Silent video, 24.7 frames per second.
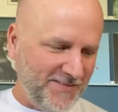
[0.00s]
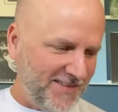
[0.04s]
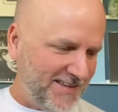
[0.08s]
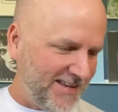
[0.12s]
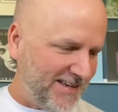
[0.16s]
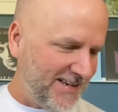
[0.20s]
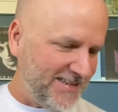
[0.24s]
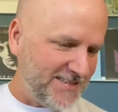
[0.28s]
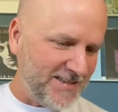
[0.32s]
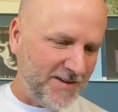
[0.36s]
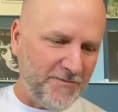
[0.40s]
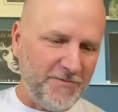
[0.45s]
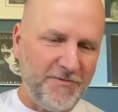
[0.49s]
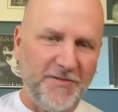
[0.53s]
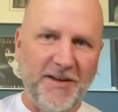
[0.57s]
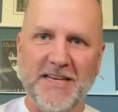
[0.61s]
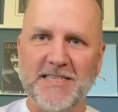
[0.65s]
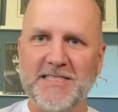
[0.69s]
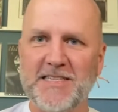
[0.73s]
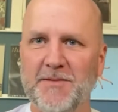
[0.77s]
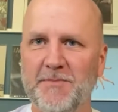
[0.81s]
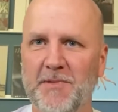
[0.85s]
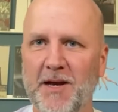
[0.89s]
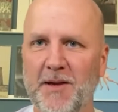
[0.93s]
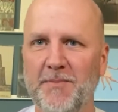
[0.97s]
Because I'm
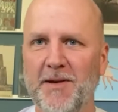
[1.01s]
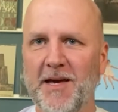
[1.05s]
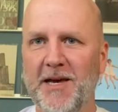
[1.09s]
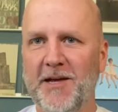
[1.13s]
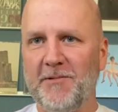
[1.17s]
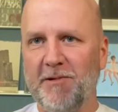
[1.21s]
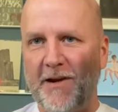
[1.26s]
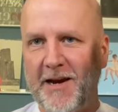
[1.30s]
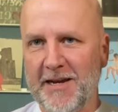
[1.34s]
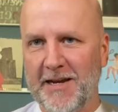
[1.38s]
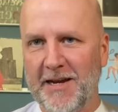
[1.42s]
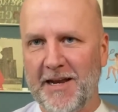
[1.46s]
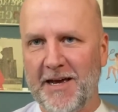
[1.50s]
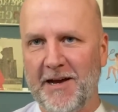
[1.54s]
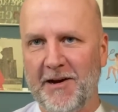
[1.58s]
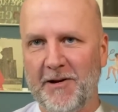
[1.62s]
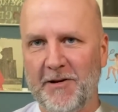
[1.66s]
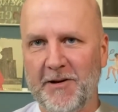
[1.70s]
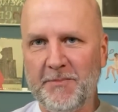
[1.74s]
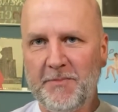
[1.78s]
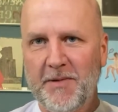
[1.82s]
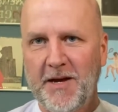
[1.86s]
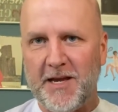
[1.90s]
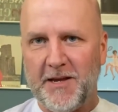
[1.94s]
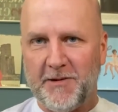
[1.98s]
facing my bed right now,
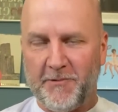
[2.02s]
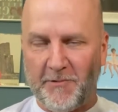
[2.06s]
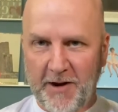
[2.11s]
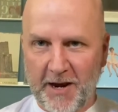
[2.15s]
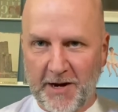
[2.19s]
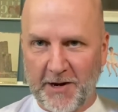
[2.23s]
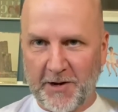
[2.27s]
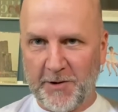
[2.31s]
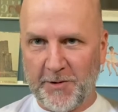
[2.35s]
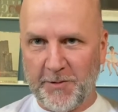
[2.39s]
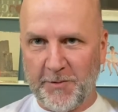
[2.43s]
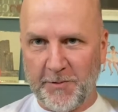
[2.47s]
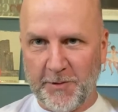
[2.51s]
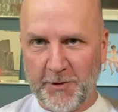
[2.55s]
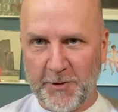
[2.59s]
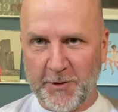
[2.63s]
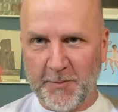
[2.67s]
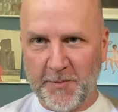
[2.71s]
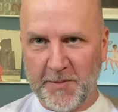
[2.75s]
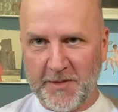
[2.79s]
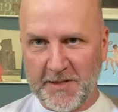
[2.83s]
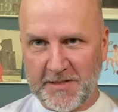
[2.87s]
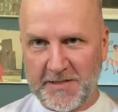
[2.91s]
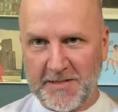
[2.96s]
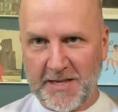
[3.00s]
and my record room
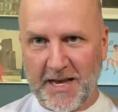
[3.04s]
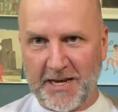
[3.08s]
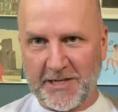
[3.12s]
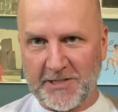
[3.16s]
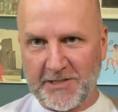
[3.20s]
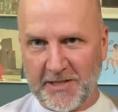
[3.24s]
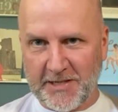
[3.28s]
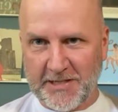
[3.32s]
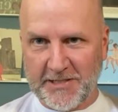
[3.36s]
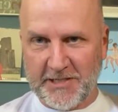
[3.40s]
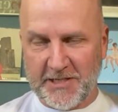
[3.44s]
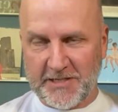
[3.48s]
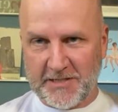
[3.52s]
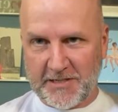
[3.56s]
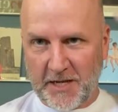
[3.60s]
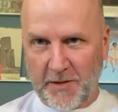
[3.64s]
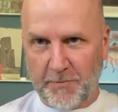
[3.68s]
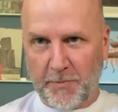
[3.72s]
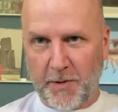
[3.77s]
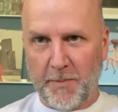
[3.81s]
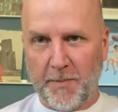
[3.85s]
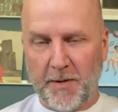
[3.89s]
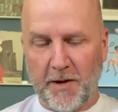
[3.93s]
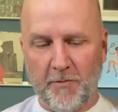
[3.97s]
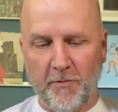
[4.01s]
is actually just up
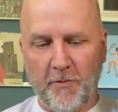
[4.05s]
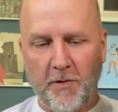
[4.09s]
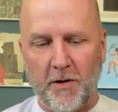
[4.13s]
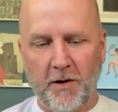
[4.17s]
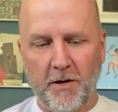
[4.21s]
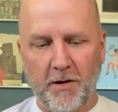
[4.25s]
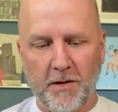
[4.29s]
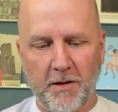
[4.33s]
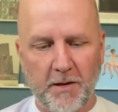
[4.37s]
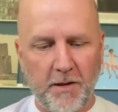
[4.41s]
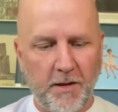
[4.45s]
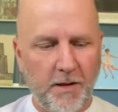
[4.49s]
on my wall